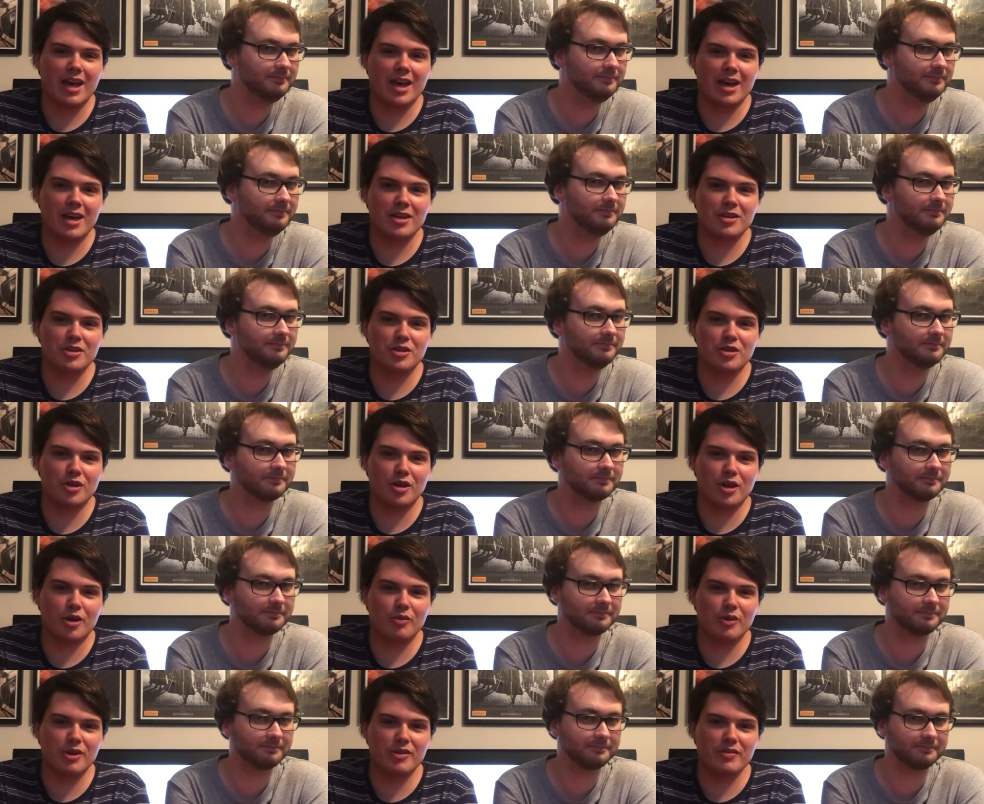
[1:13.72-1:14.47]
Speaker 1: and
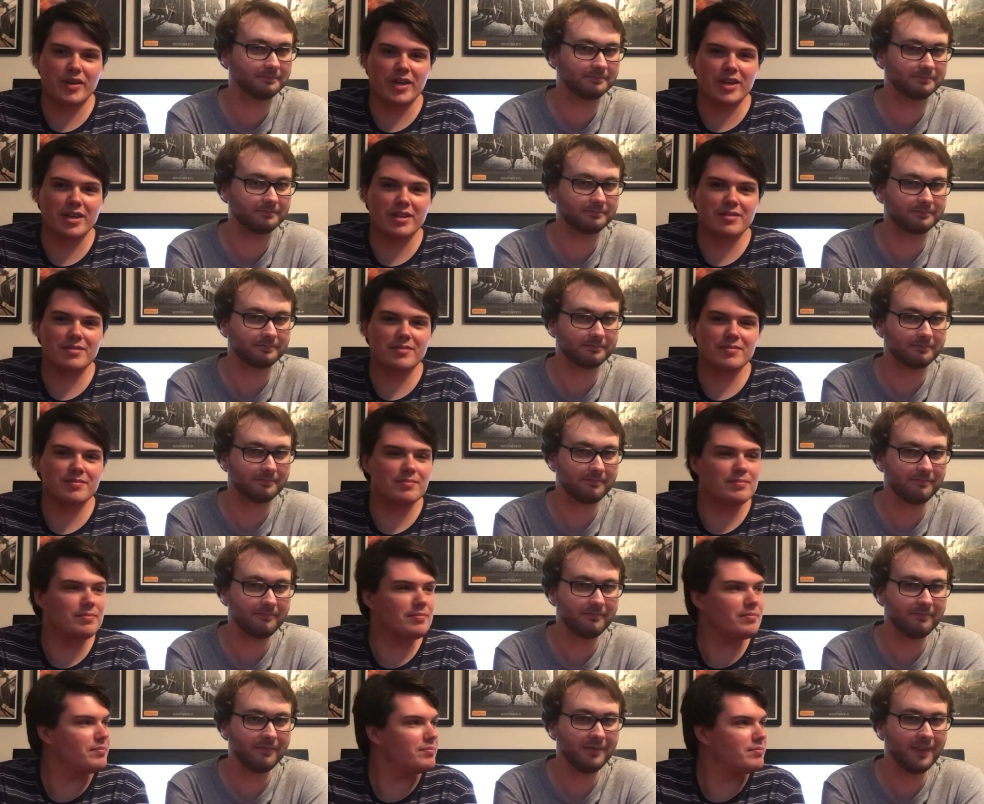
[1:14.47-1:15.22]
Hugo Weaving.
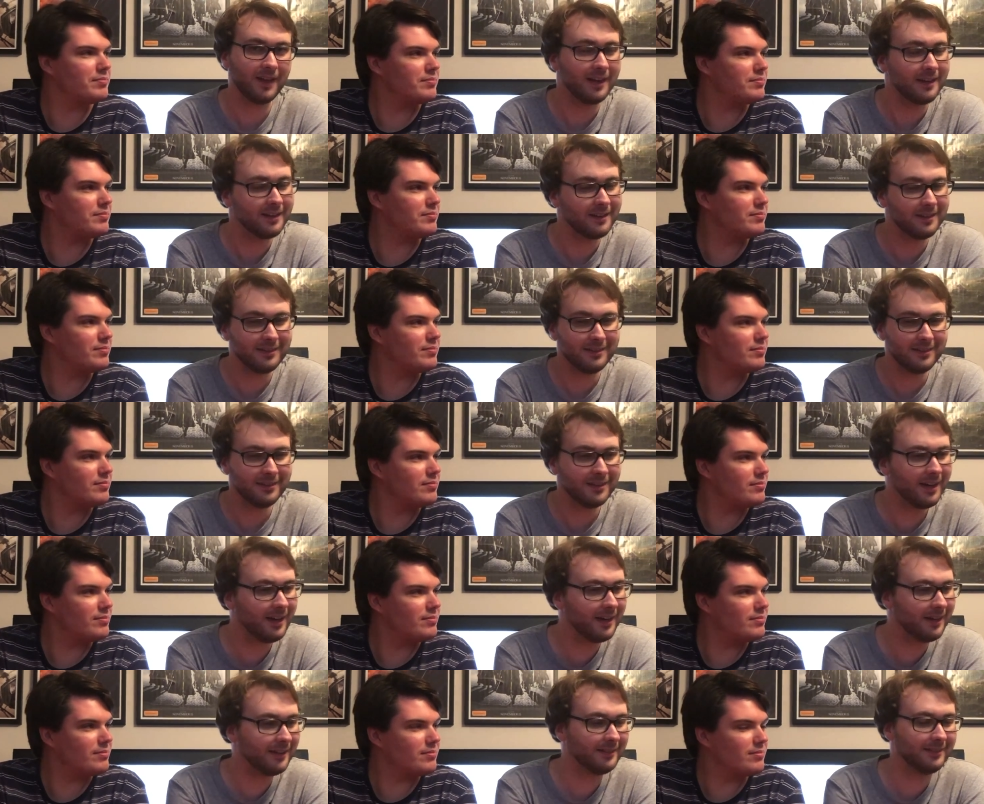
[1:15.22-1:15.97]

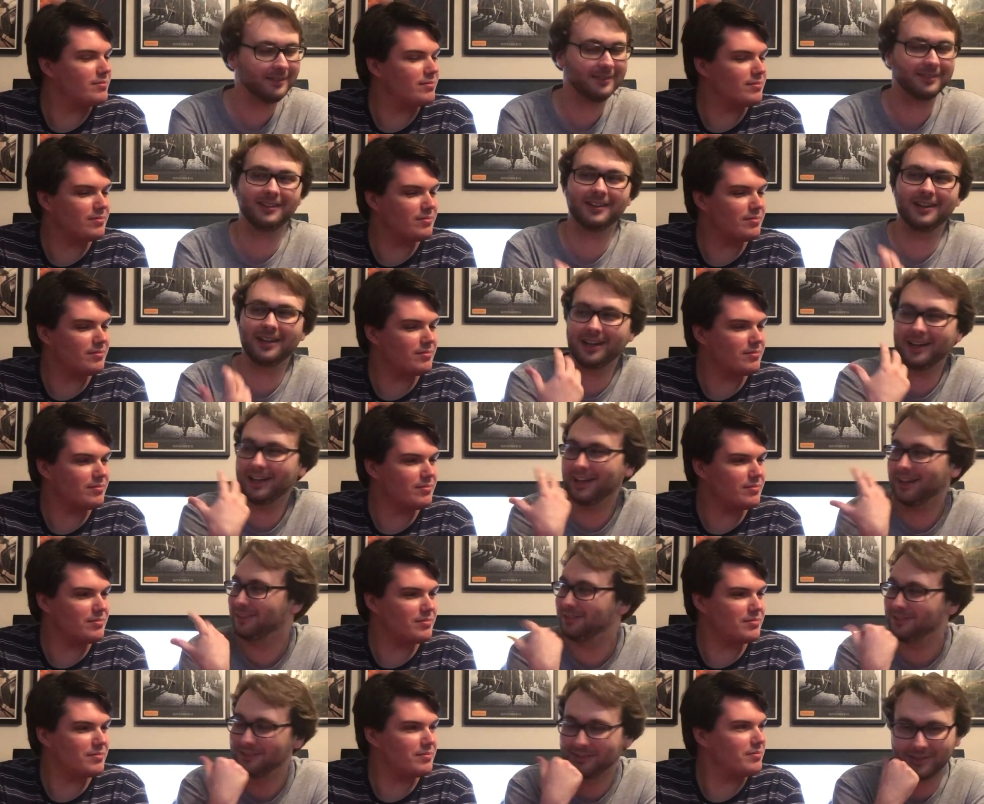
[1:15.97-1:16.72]
Speaker 2: Yeah, uh,
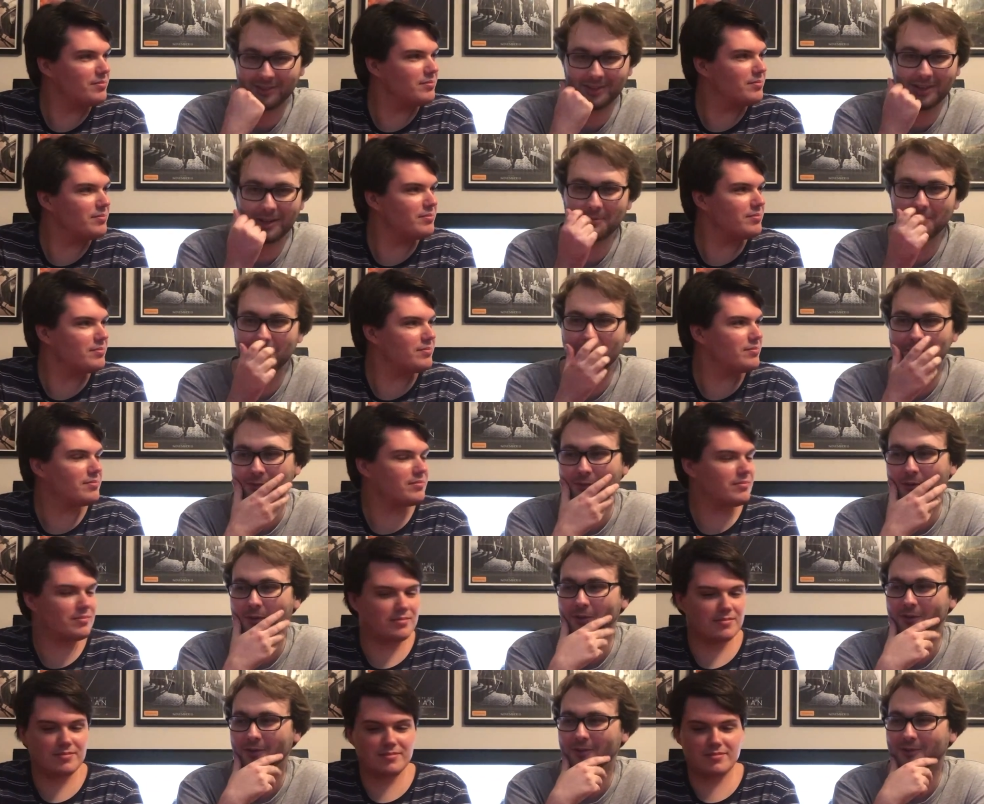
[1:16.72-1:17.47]
as you said
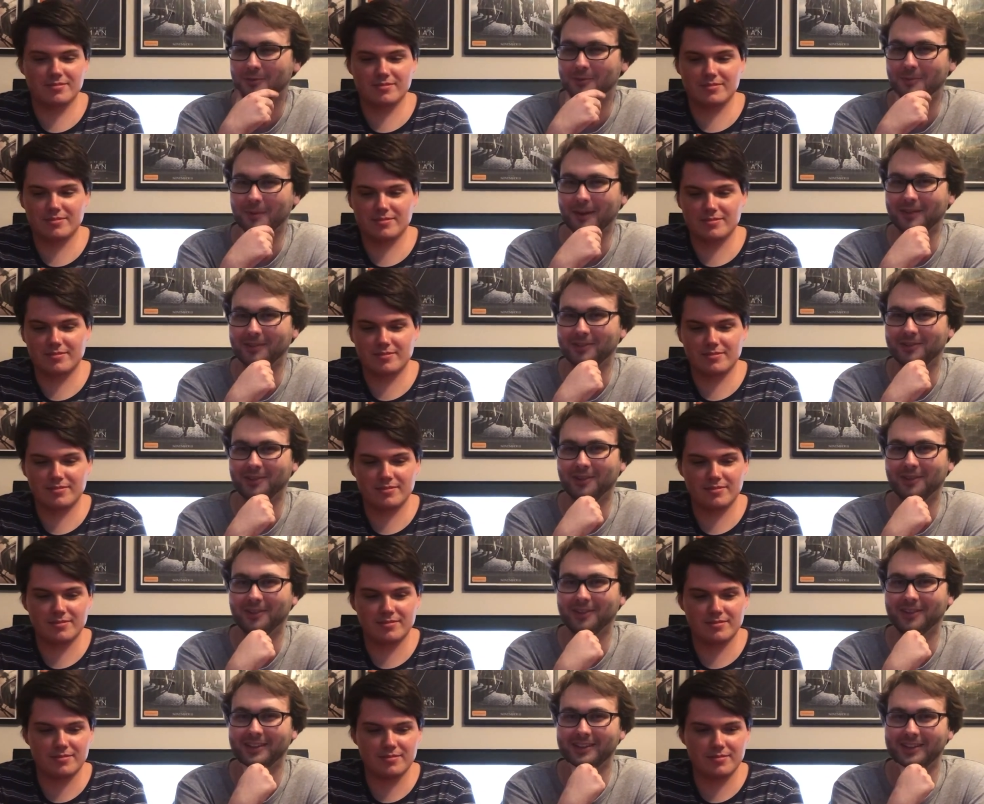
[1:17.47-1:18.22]
before, it's based
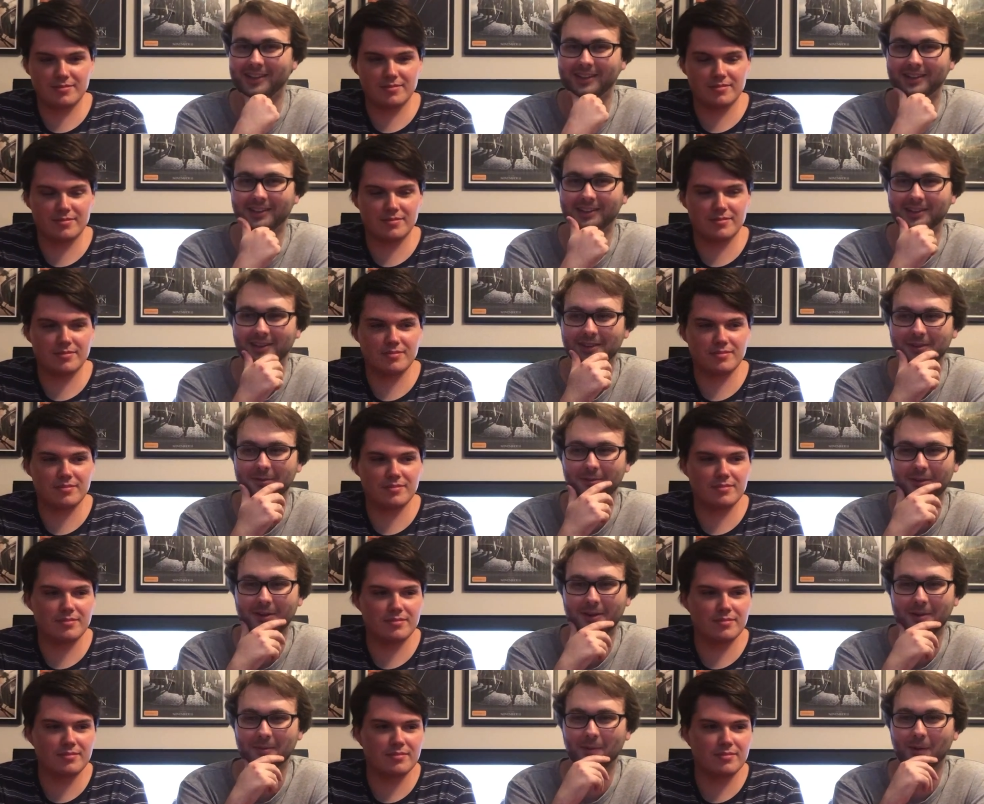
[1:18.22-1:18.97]
on the uh, the
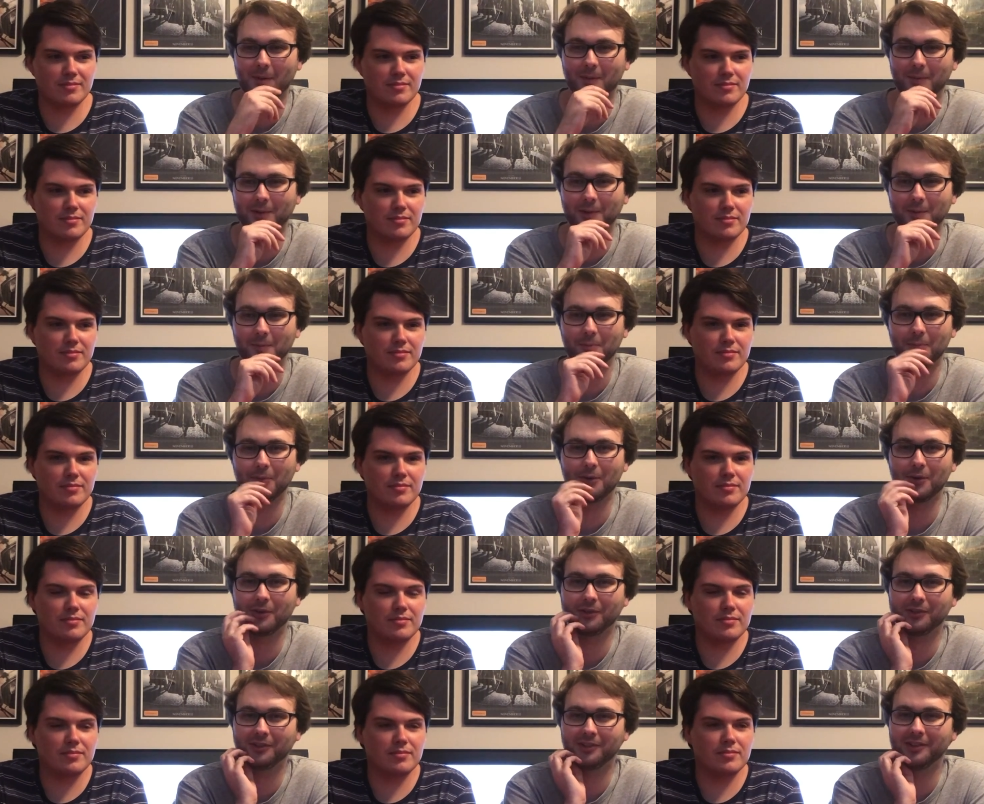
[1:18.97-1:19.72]
very popular
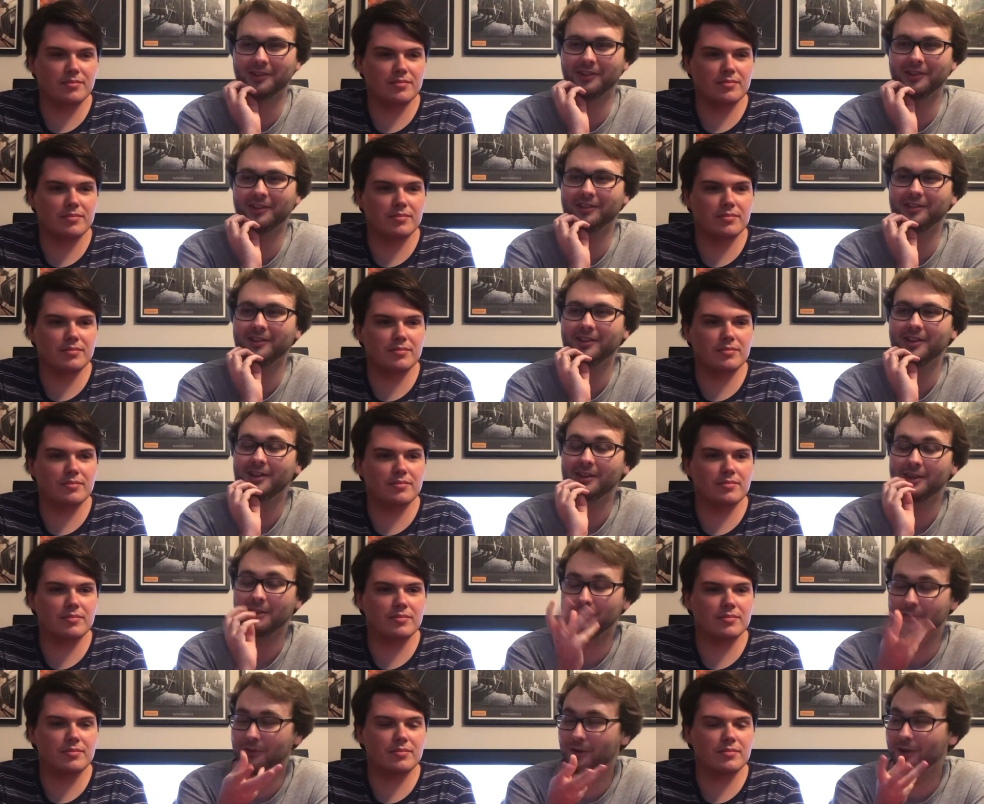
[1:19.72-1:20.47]
book series,
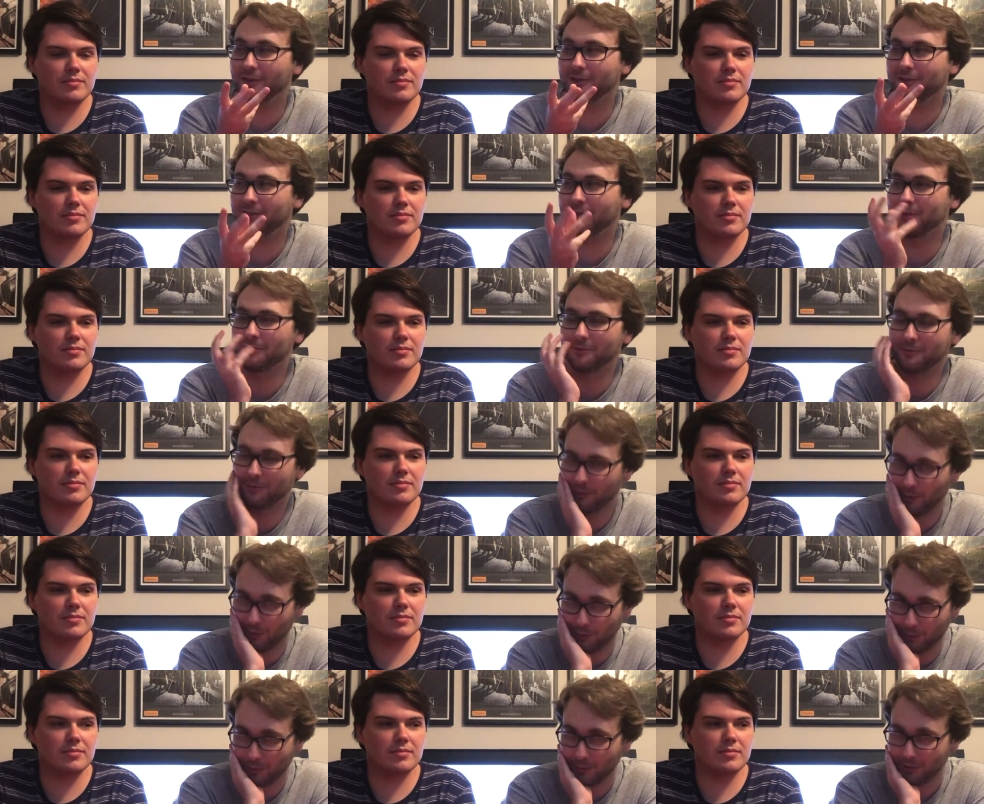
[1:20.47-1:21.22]
the first of the
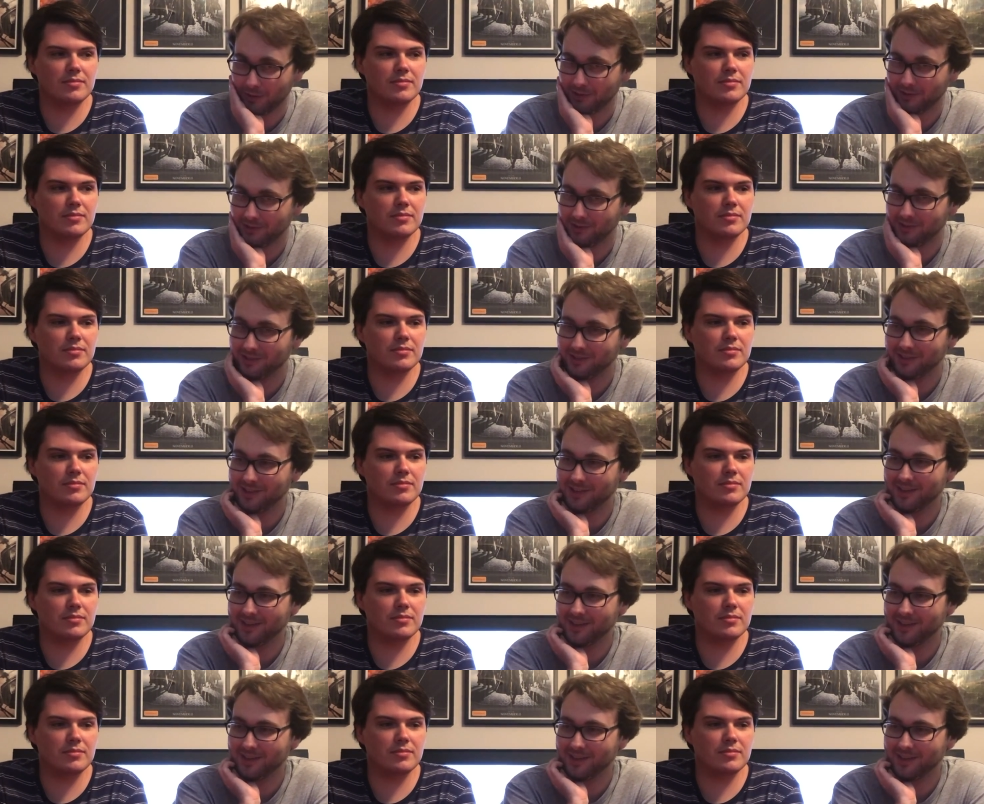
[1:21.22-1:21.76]
four books